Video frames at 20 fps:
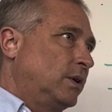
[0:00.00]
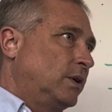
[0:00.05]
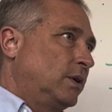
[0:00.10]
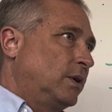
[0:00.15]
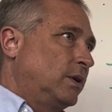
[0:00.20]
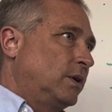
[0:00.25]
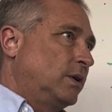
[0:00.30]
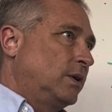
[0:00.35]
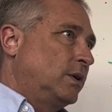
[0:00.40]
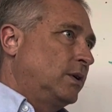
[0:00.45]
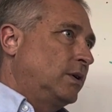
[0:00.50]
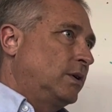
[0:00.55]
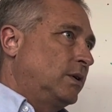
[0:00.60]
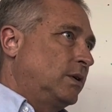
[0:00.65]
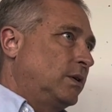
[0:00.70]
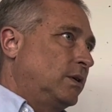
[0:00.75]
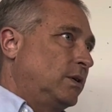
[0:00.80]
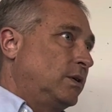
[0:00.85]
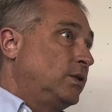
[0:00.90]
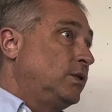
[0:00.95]
Oh,
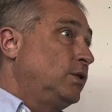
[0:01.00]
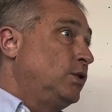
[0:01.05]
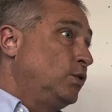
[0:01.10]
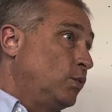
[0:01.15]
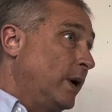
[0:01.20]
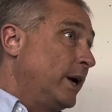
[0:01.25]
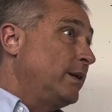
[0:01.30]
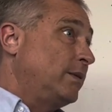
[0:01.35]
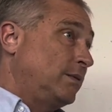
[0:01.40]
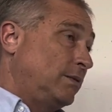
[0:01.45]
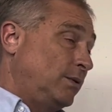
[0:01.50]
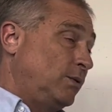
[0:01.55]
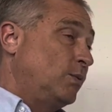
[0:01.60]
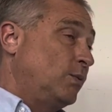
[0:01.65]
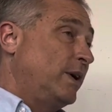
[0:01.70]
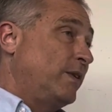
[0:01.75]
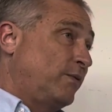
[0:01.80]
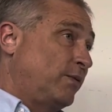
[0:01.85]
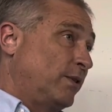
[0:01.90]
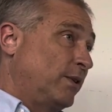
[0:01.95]
you went. You
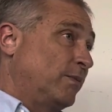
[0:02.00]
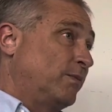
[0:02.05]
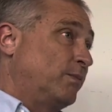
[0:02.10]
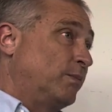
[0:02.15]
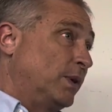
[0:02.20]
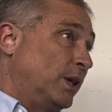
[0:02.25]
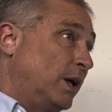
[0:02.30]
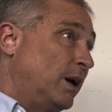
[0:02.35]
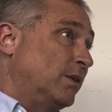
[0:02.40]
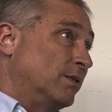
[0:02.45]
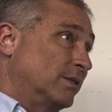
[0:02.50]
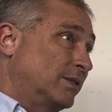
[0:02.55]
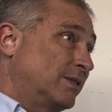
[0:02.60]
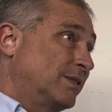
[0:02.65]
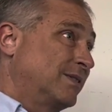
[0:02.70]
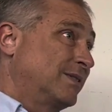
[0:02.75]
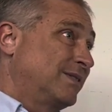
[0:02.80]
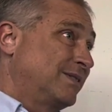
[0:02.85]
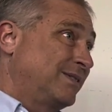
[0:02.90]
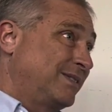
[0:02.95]
went for blows.
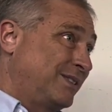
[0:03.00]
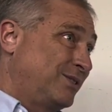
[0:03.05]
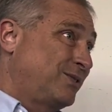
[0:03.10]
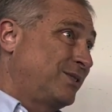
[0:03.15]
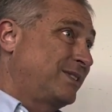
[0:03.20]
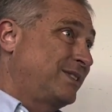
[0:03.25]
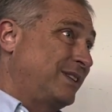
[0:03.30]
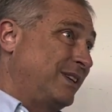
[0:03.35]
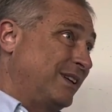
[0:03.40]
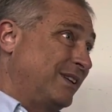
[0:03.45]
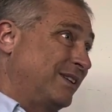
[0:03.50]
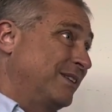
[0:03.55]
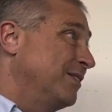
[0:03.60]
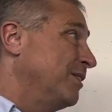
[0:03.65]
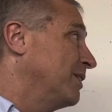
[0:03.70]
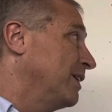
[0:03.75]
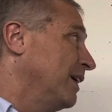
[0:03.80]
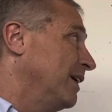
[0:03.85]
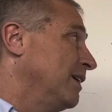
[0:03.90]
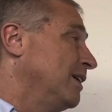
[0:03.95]
Interesting.
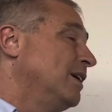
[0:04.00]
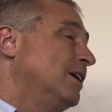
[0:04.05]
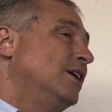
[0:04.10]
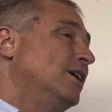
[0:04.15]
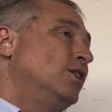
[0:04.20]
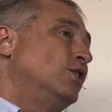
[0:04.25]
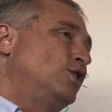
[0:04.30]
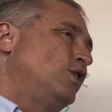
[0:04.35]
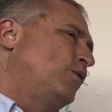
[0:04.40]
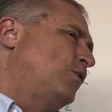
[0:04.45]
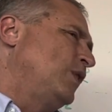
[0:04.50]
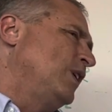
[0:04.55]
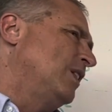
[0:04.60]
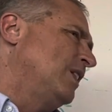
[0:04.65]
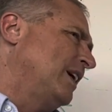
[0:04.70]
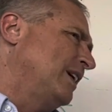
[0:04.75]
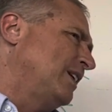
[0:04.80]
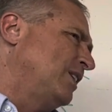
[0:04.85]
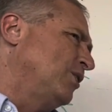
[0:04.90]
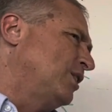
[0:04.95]
Okay. Do you feel
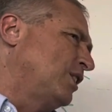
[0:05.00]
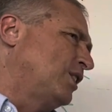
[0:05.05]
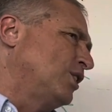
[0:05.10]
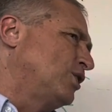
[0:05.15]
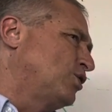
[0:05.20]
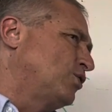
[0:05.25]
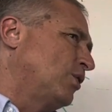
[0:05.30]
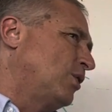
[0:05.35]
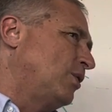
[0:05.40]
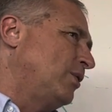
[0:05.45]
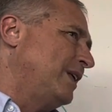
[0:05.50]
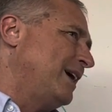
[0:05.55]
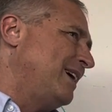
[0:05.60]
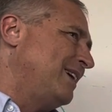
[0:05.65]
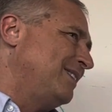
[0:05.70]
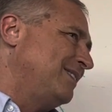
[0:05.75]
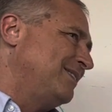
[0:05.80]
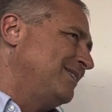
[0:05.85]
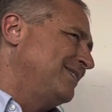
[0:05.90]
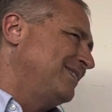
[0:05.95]
like you could control that?